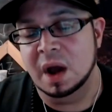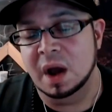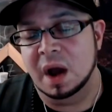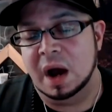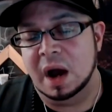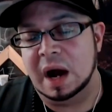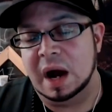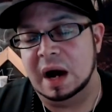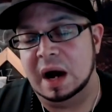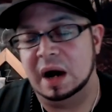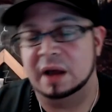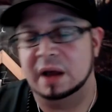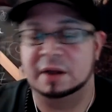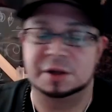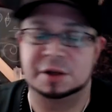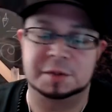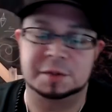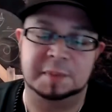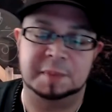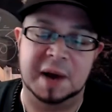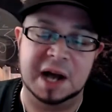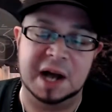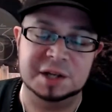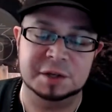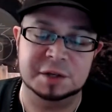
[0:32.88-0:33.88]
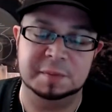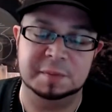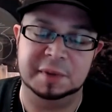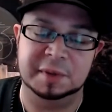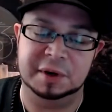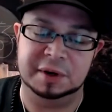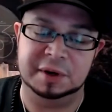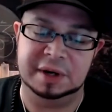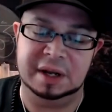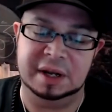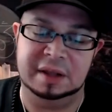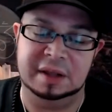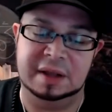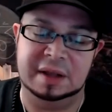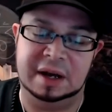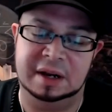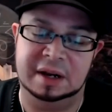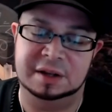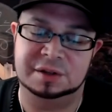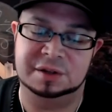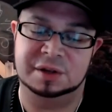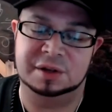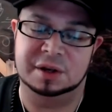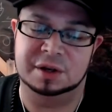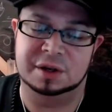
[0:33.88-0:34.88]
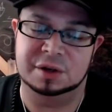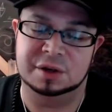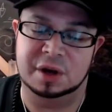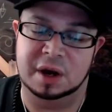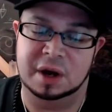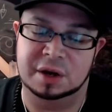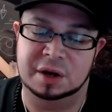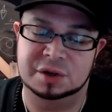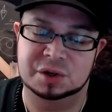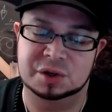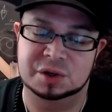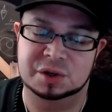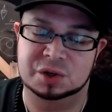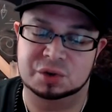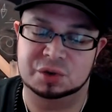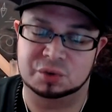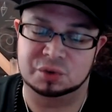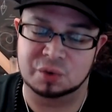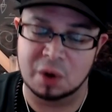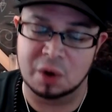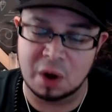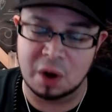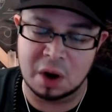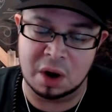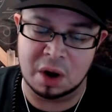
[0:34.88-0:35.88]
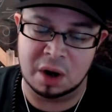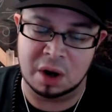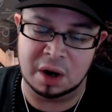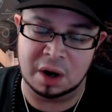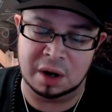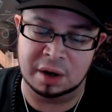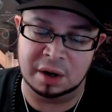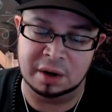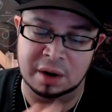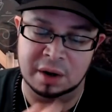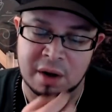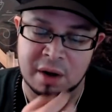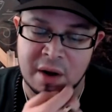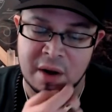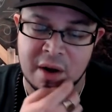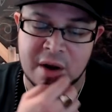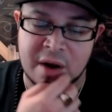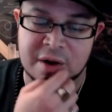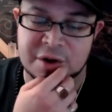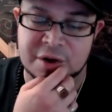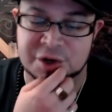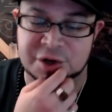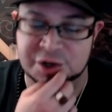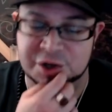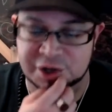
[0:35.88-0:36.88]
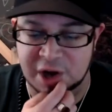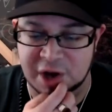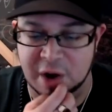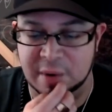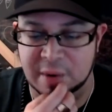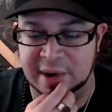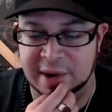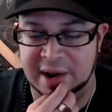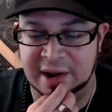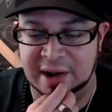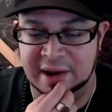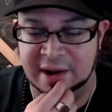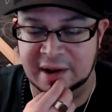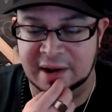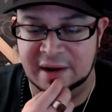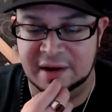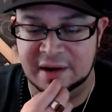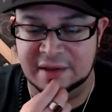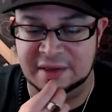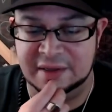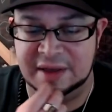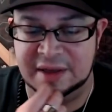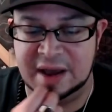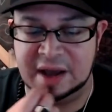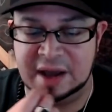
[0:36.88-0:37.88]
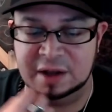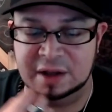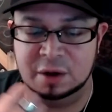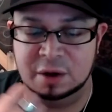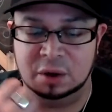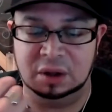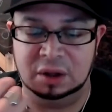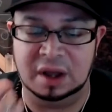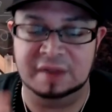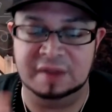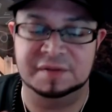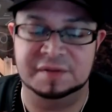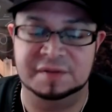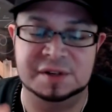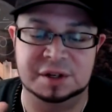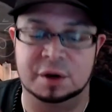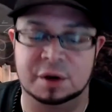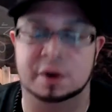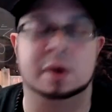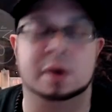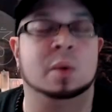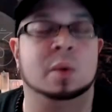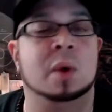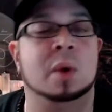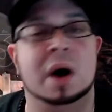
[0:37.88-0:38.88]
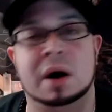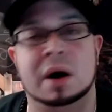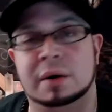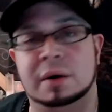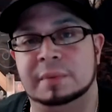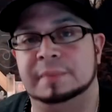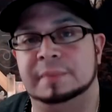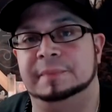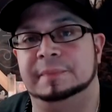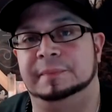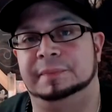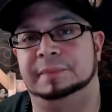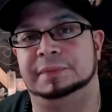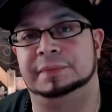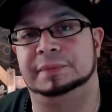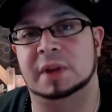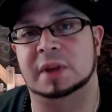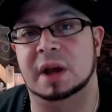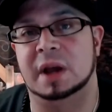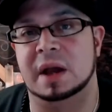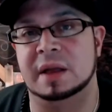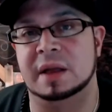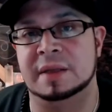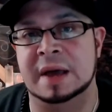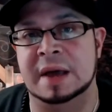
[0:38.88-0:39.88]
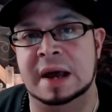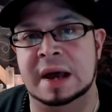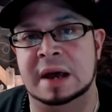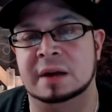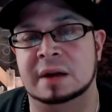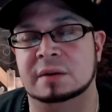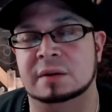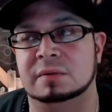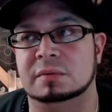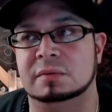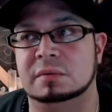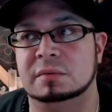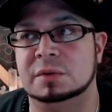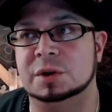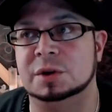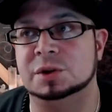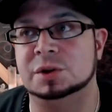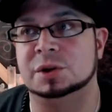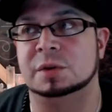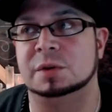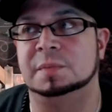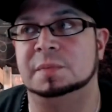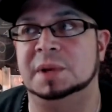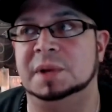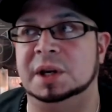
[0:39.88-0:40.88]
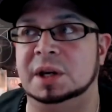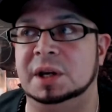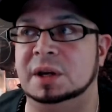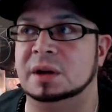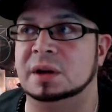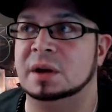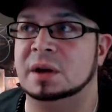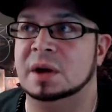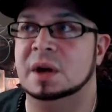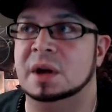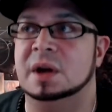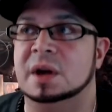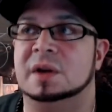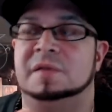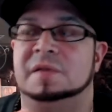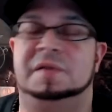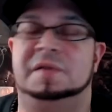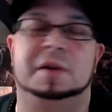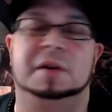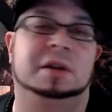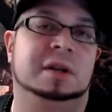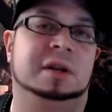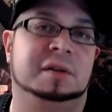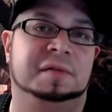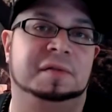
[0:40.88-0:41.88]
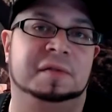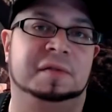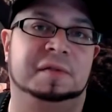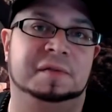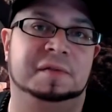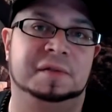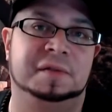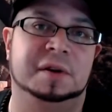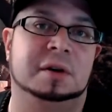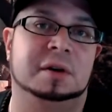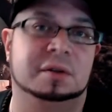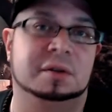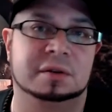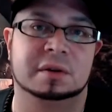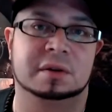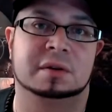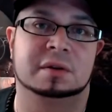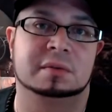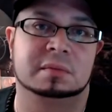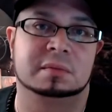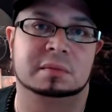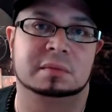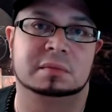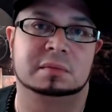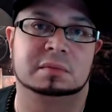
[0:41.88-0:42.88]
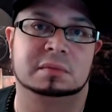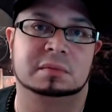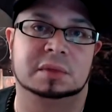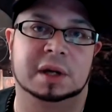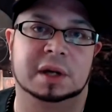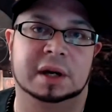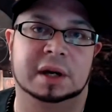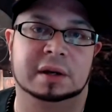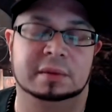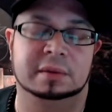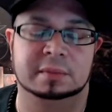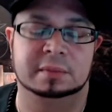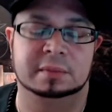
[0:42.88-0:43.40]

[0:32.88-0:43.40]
Uh, there's a possibility that it's a, a strong showing that your life is going well and that you should be feeling fulfilled, okay?